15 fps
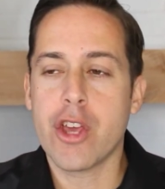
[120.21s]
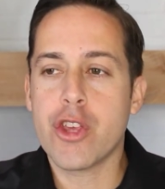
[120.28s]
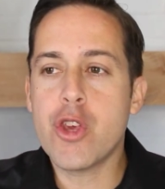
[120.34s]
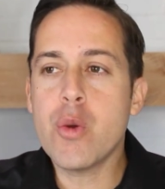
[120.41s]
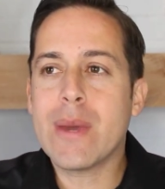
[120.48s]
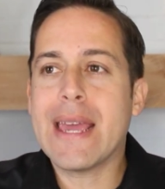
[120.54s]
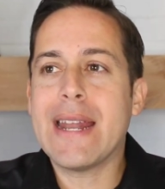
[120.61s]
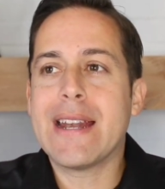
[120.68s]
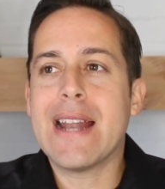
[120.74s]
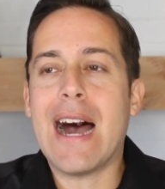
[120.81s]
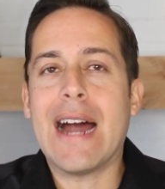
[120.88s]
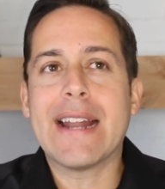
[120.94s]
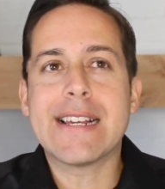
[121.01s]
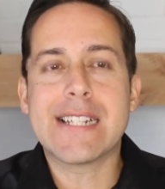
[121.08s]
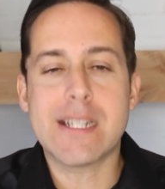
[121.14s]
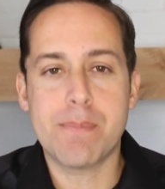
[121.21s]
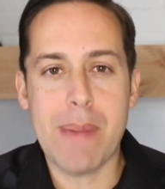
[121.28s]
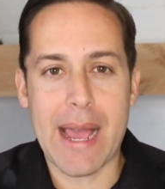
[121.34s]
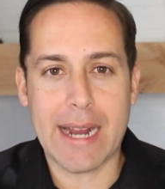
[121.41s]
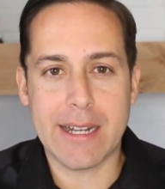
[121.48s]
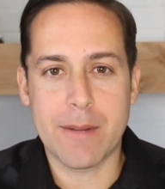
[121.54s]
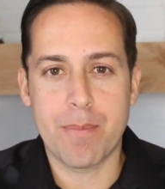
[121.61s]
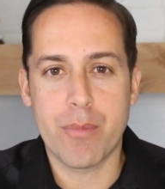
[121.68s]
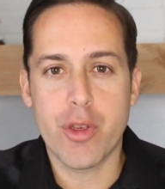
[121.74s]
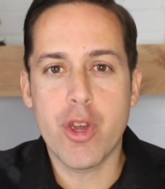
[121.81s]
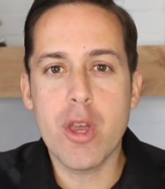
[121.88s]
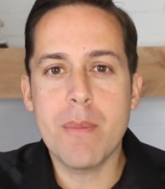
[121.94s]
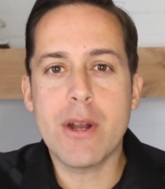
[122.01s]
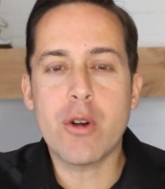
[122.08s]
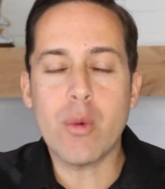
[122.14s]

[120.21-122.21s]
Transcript: You cannot expect human